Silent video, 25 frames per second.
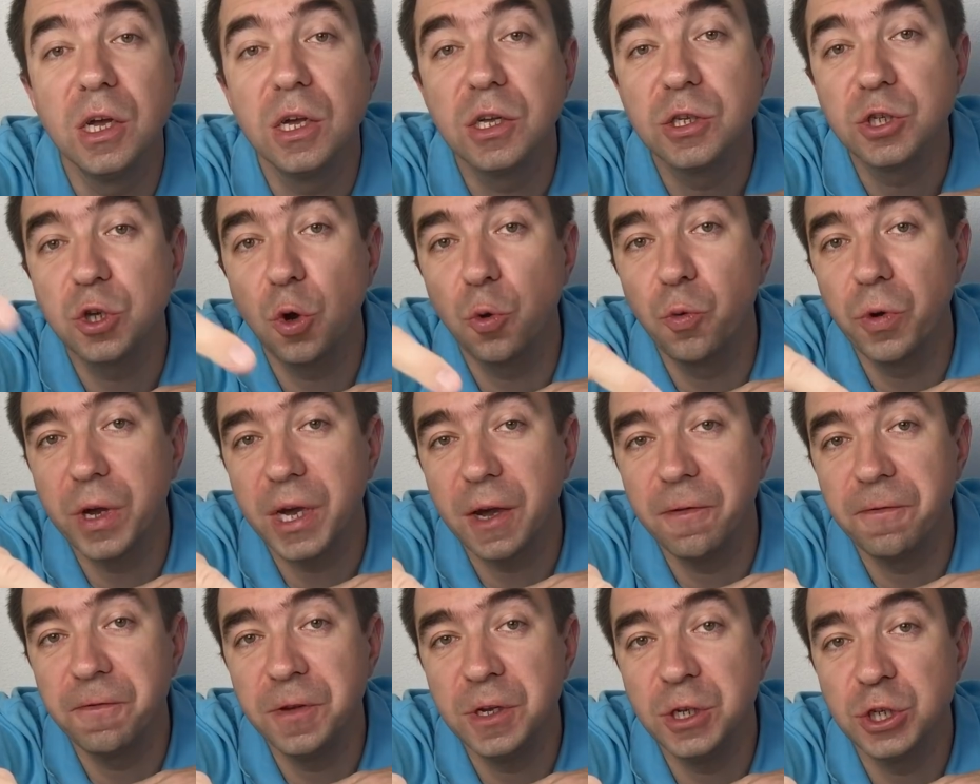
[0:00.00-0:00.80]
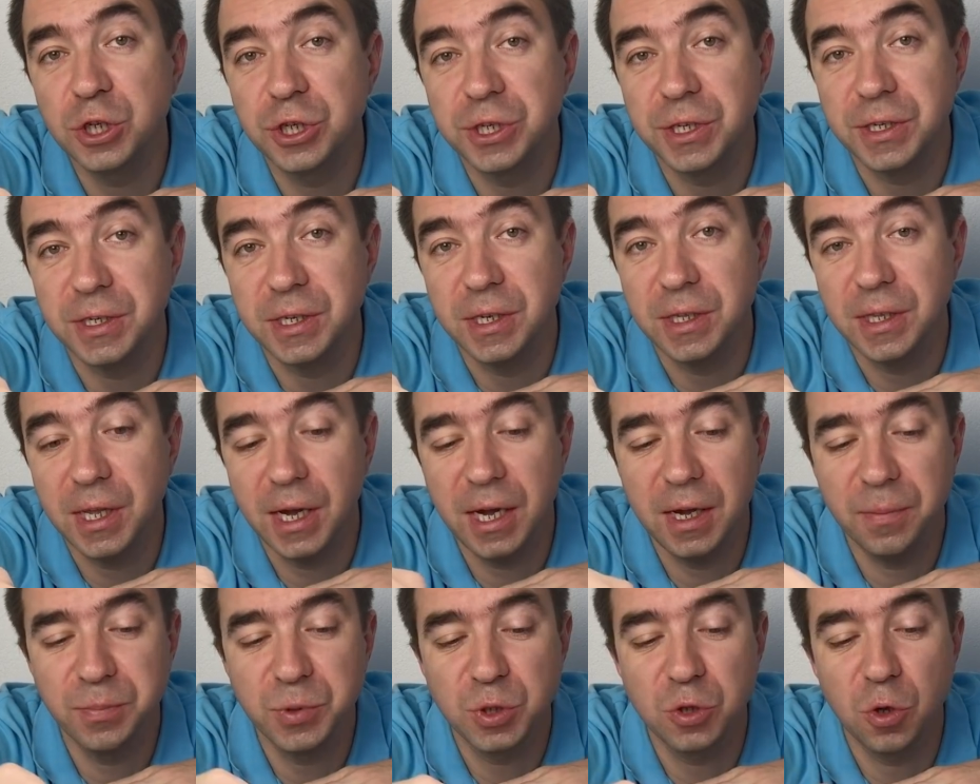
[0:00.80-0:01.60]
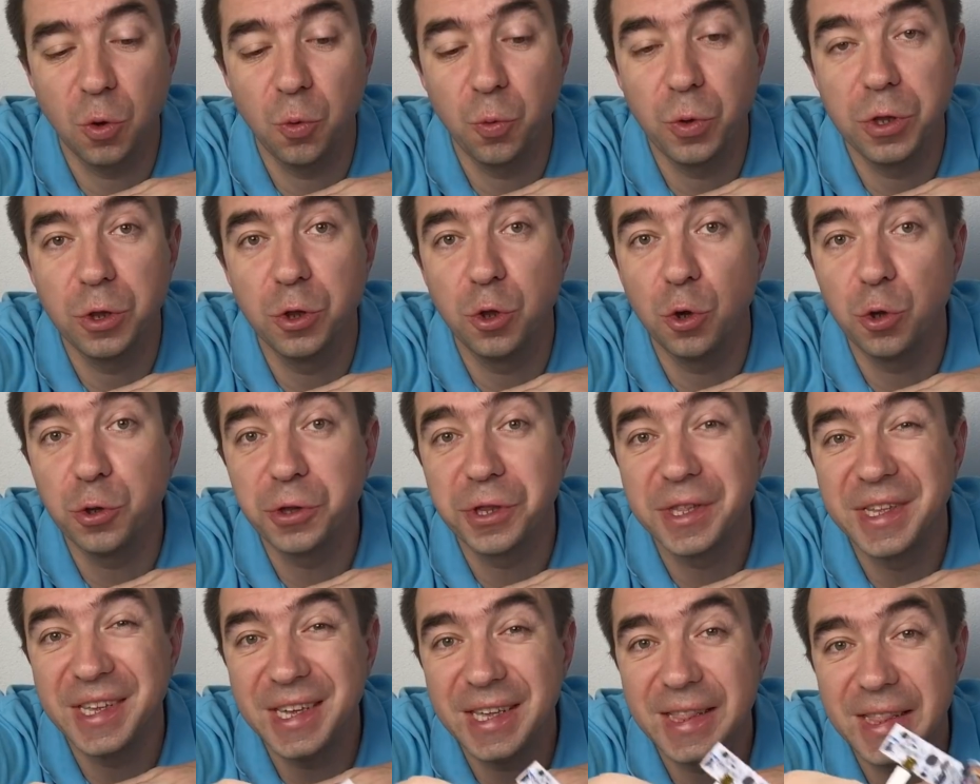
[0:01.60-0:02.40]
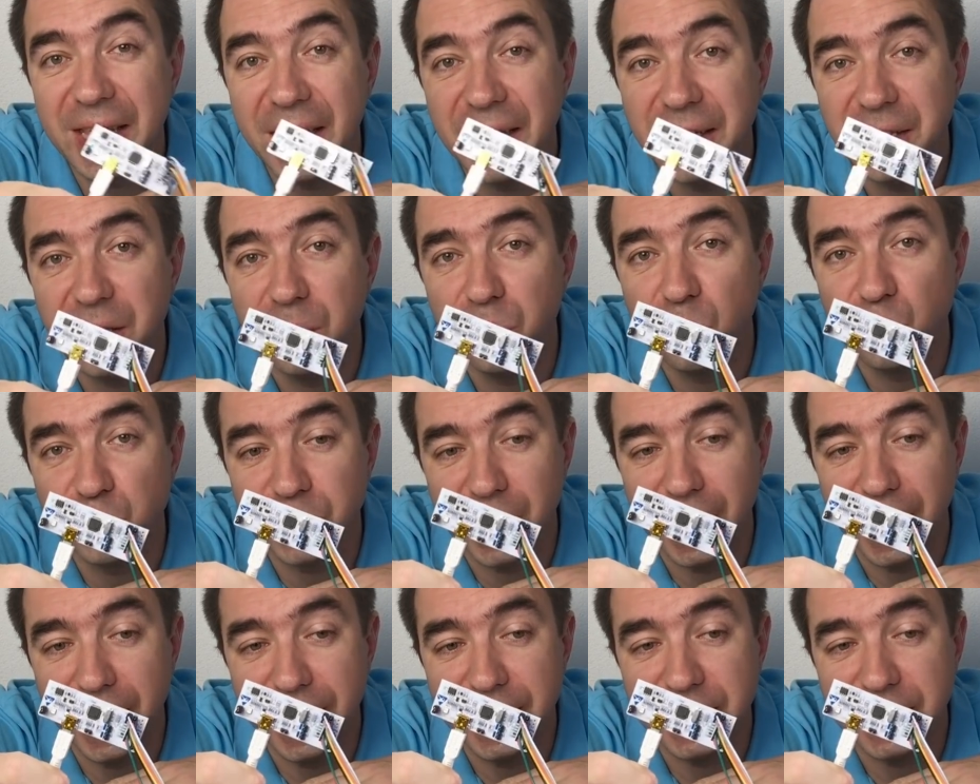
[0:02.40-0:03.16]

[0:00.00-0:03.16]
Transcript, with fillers: So we have finished the setup, so we don't need any the